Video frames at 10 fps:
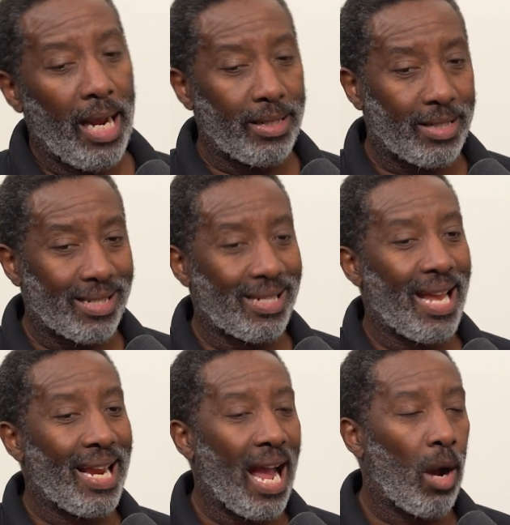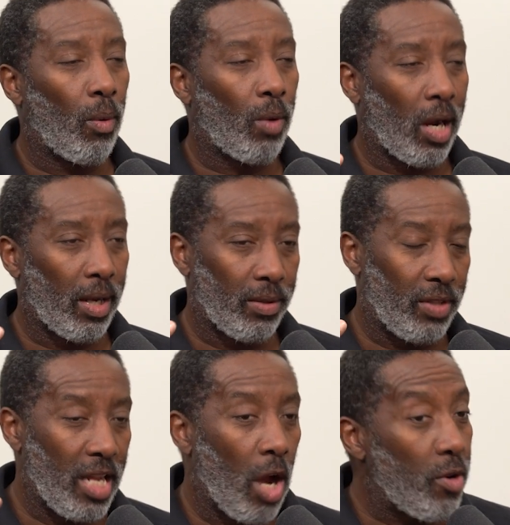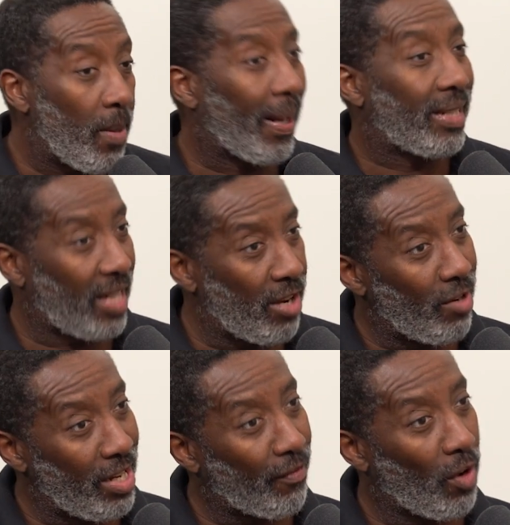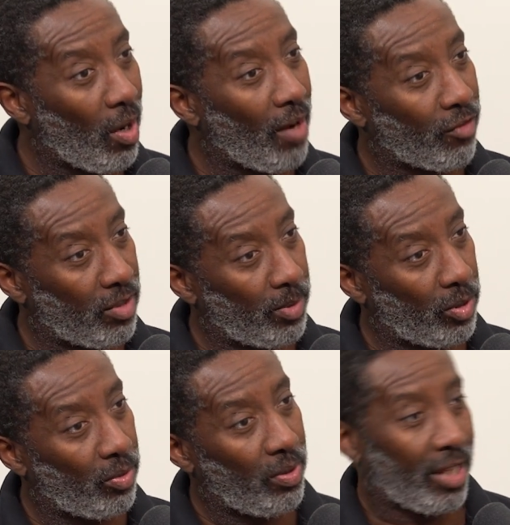and just saying how the only place they really felt comfortable,